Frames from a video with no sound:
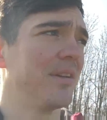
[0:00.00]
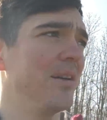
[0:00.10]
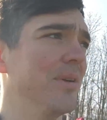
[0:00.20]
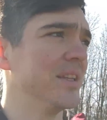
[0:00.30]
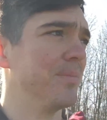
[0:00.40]
I
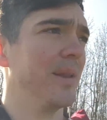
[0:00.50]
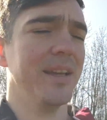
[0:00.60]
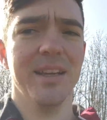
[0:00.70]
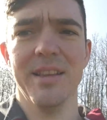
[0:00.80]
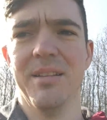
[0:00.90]
can't wait to
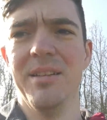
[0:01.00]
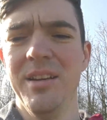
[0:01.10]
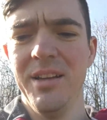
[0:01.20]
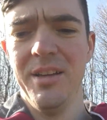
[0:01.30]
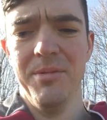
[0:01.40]
play it, and then
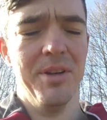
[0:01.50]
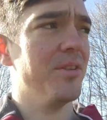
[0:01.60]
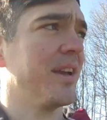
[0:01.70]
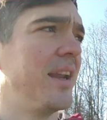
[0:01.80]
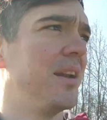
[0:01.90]
we
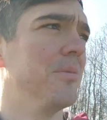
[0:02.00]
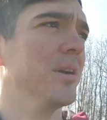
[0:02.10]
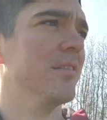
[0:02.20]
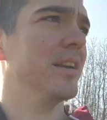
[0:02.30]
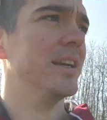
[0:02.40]
don't get
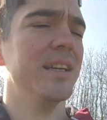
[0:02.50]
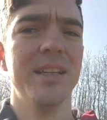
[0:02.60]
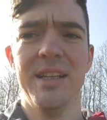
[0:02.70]
anywhere on it.